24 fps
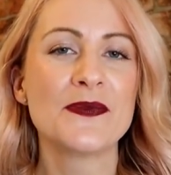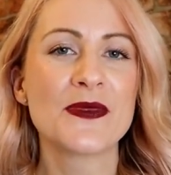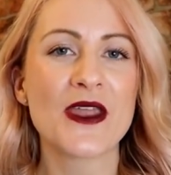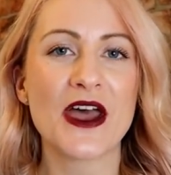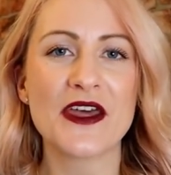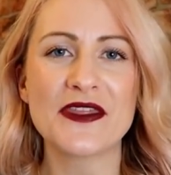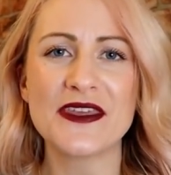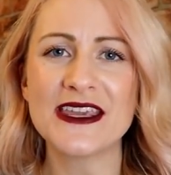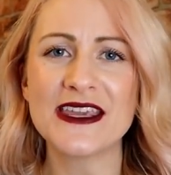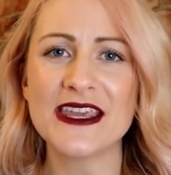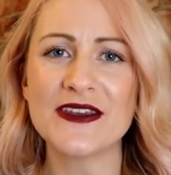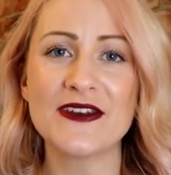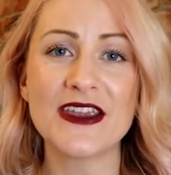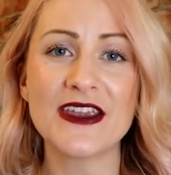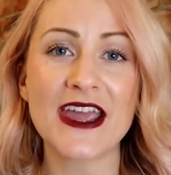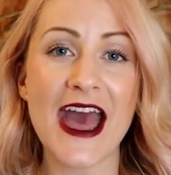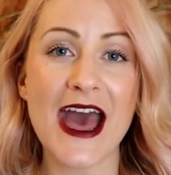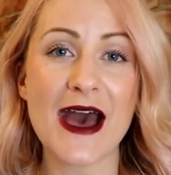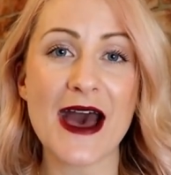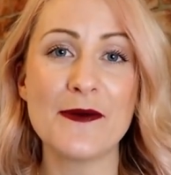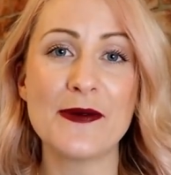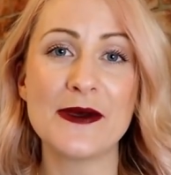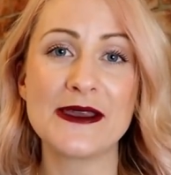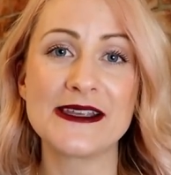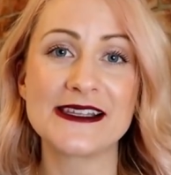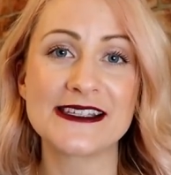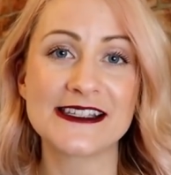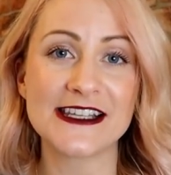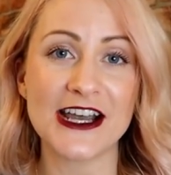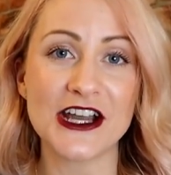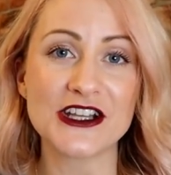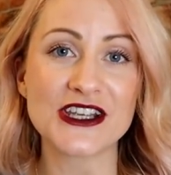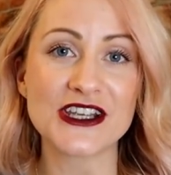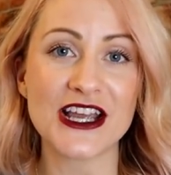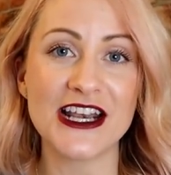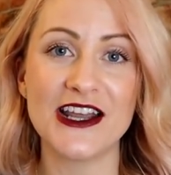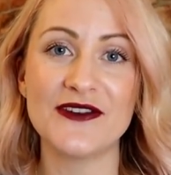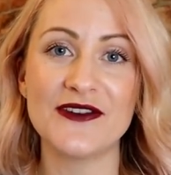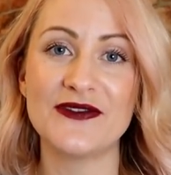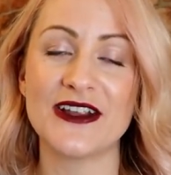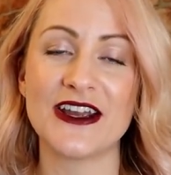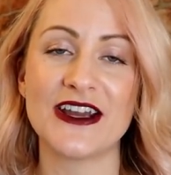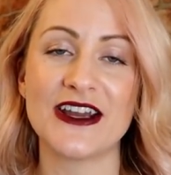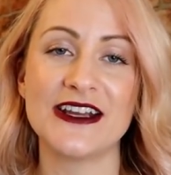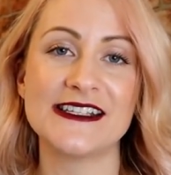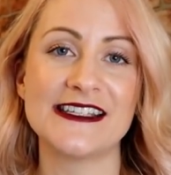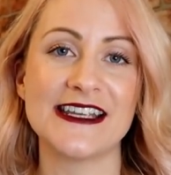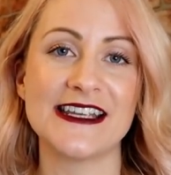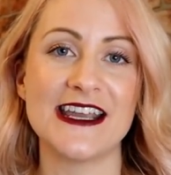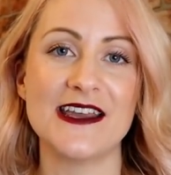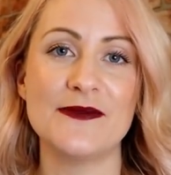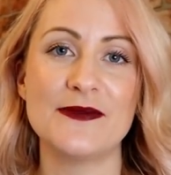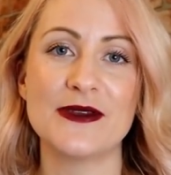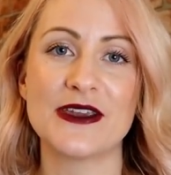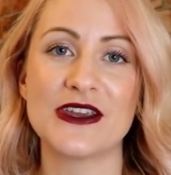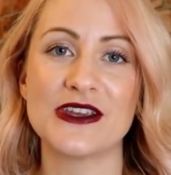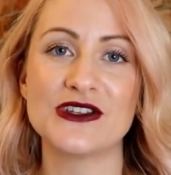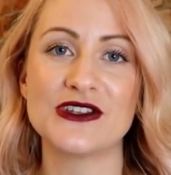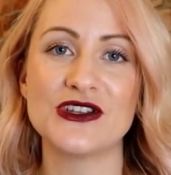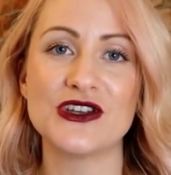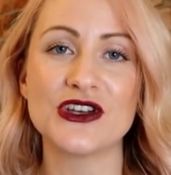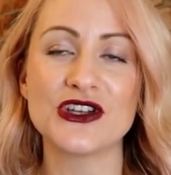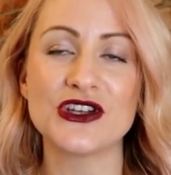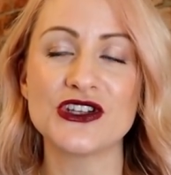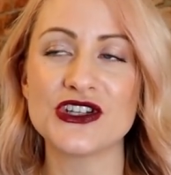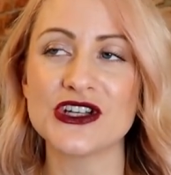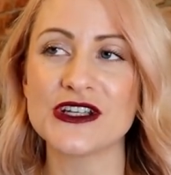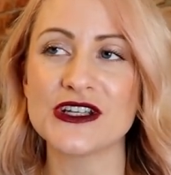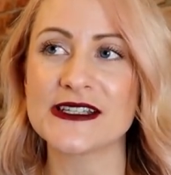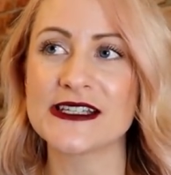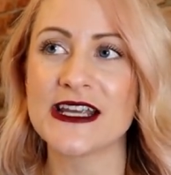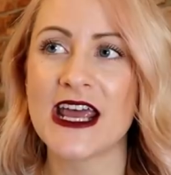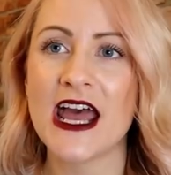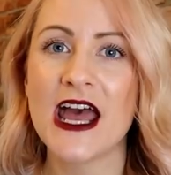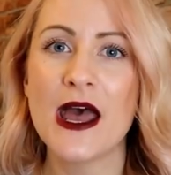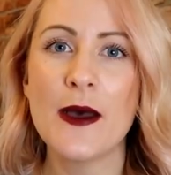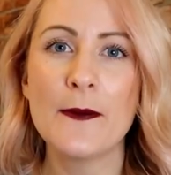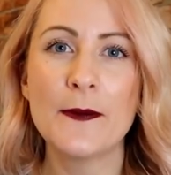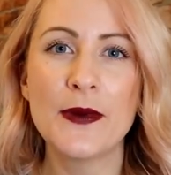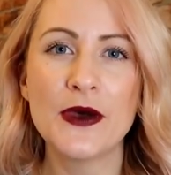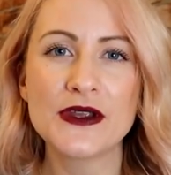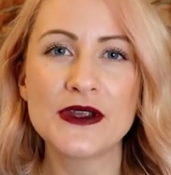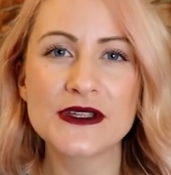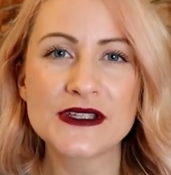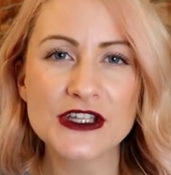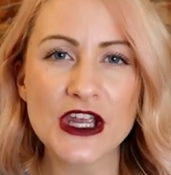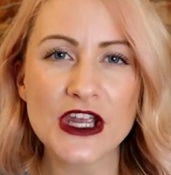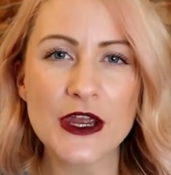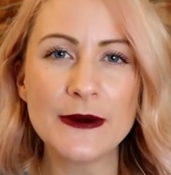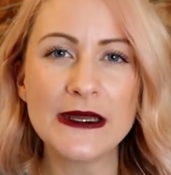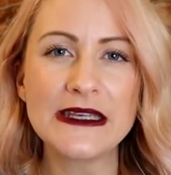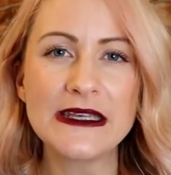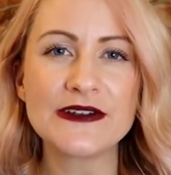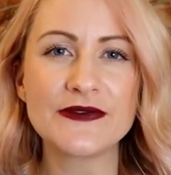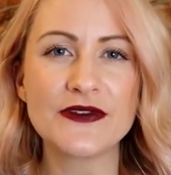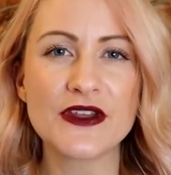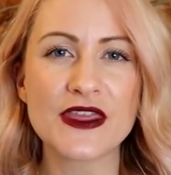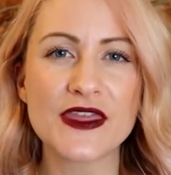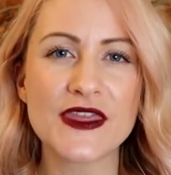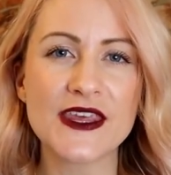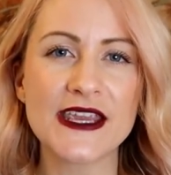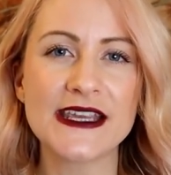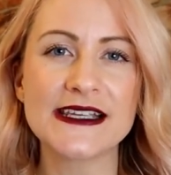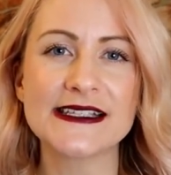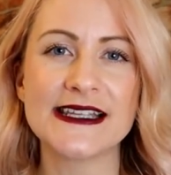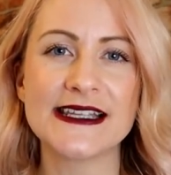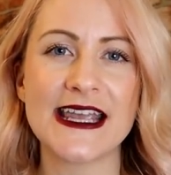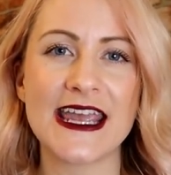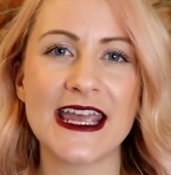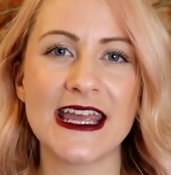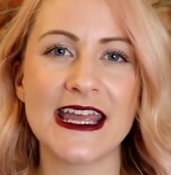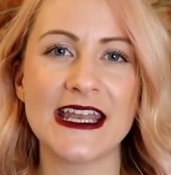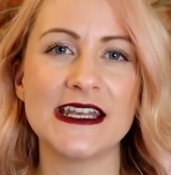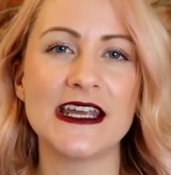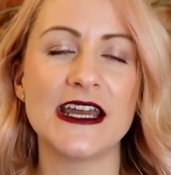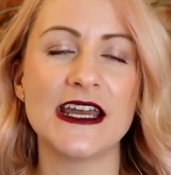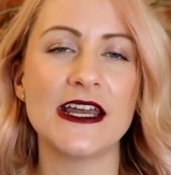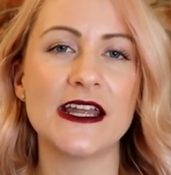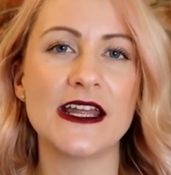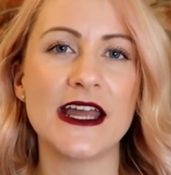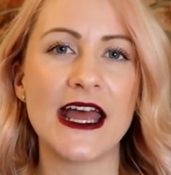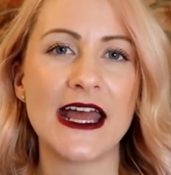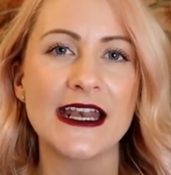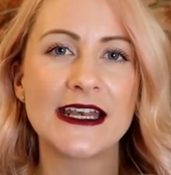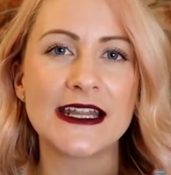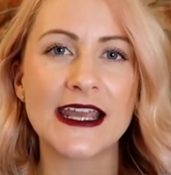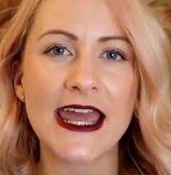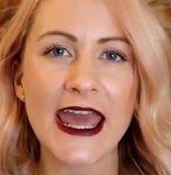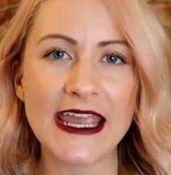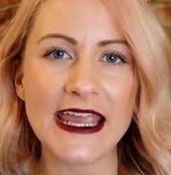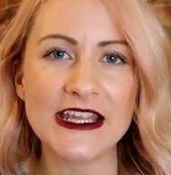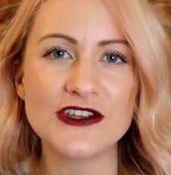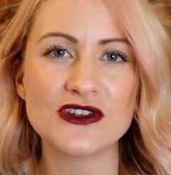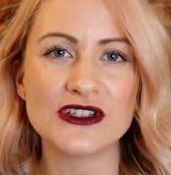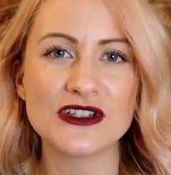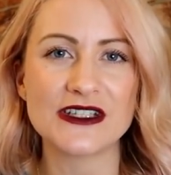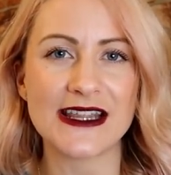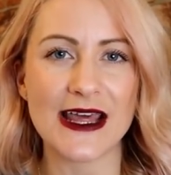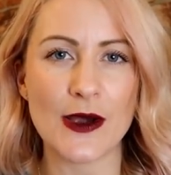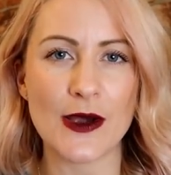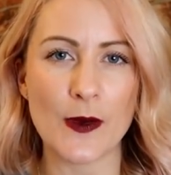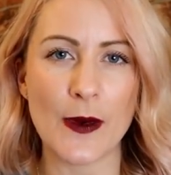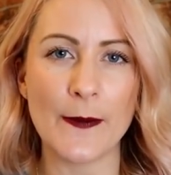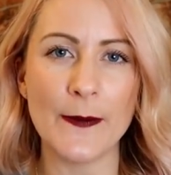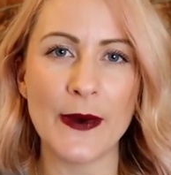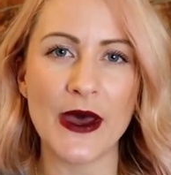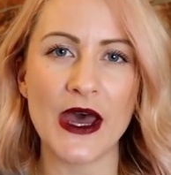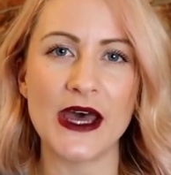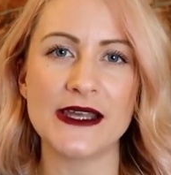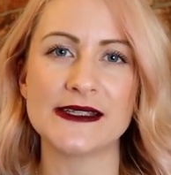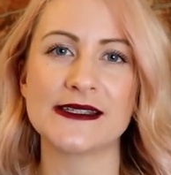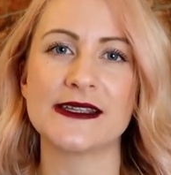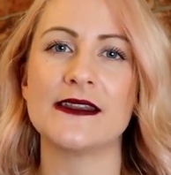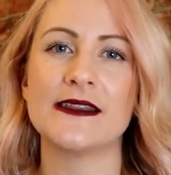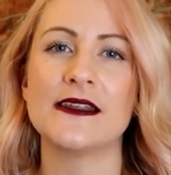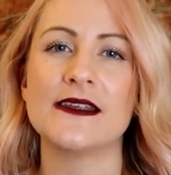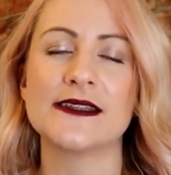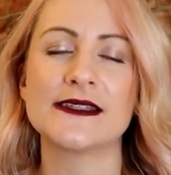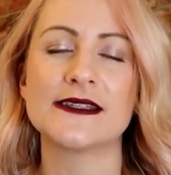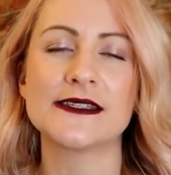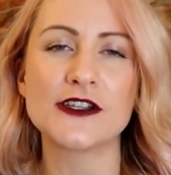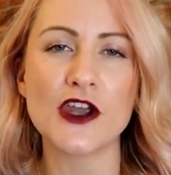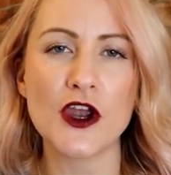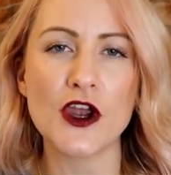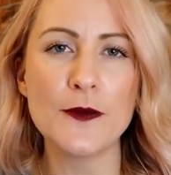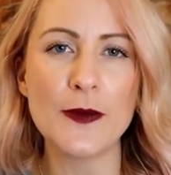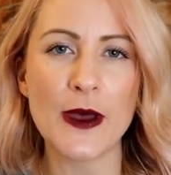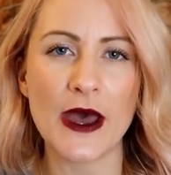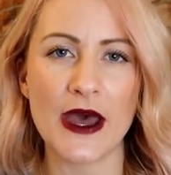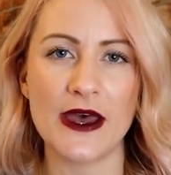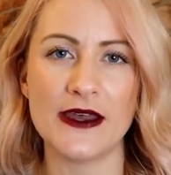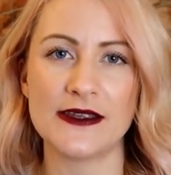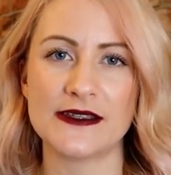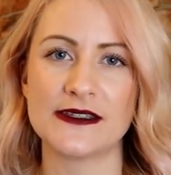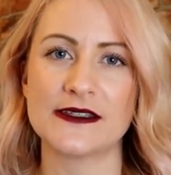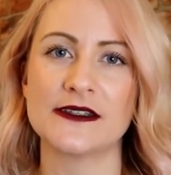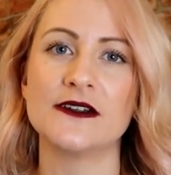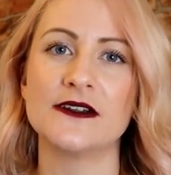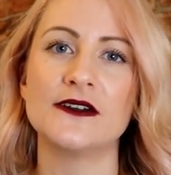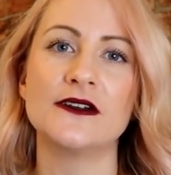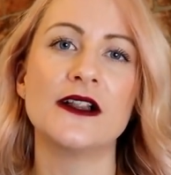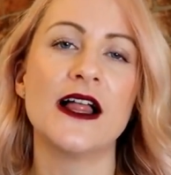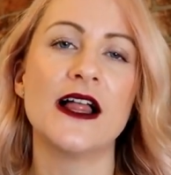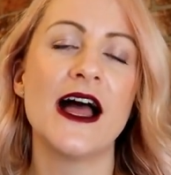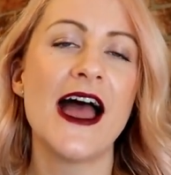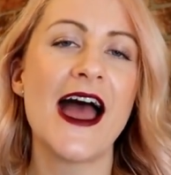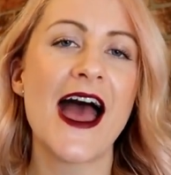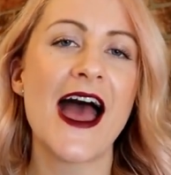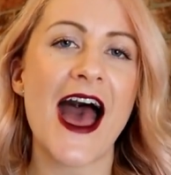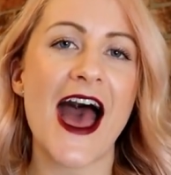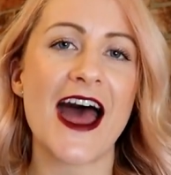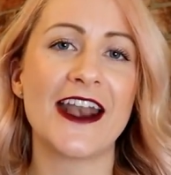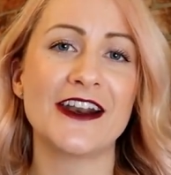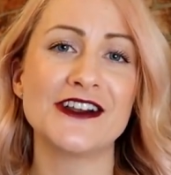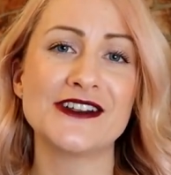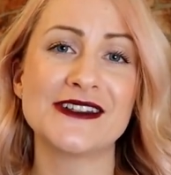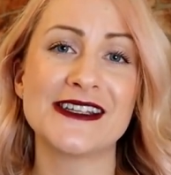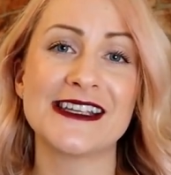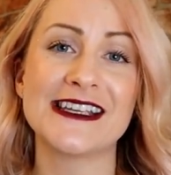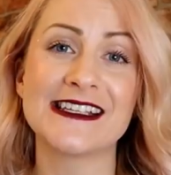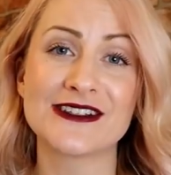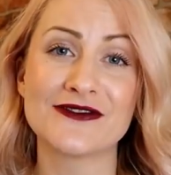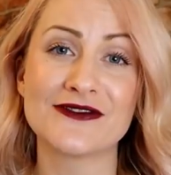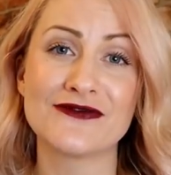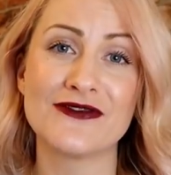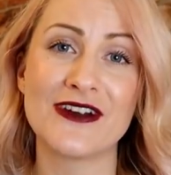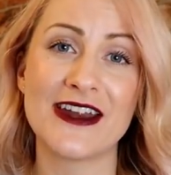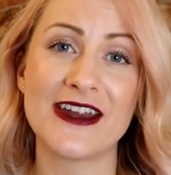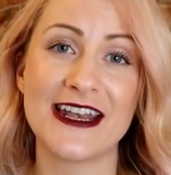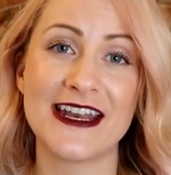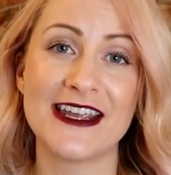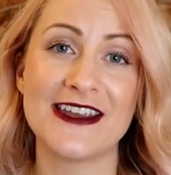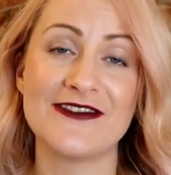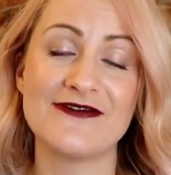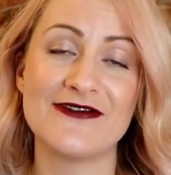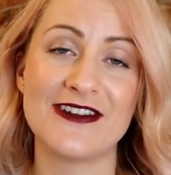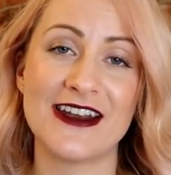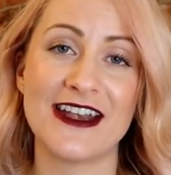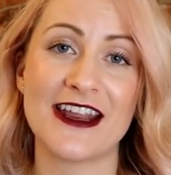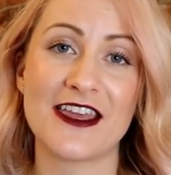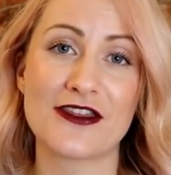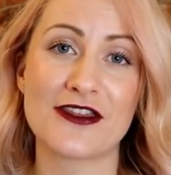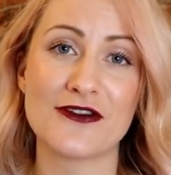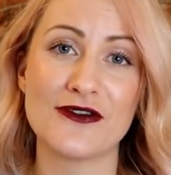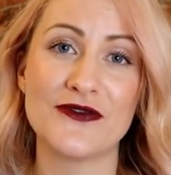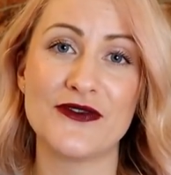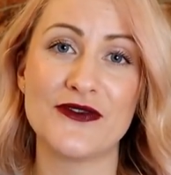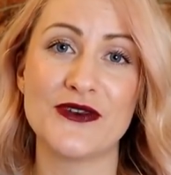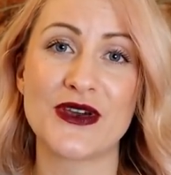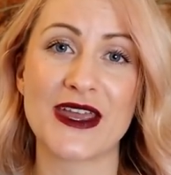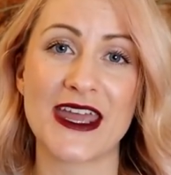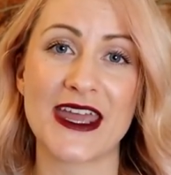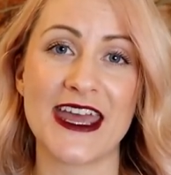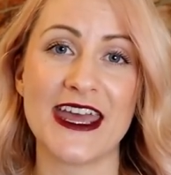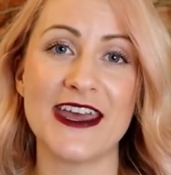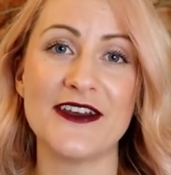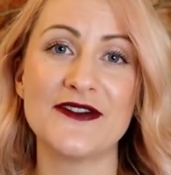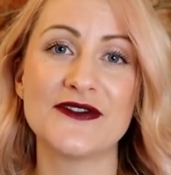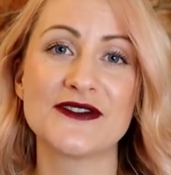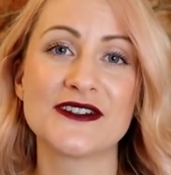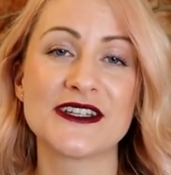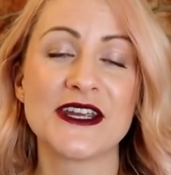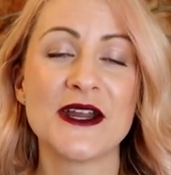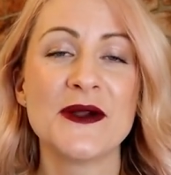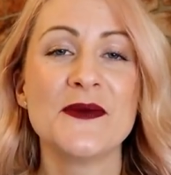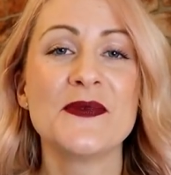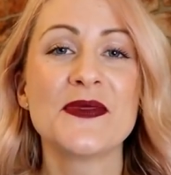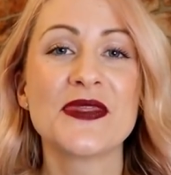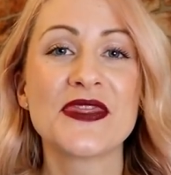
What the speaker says: I think giving a hamper is such a lovely idea because you can just put so many different things in and cater it to that one person. They're so personal, and I just think it's a really, really thoughtful gift.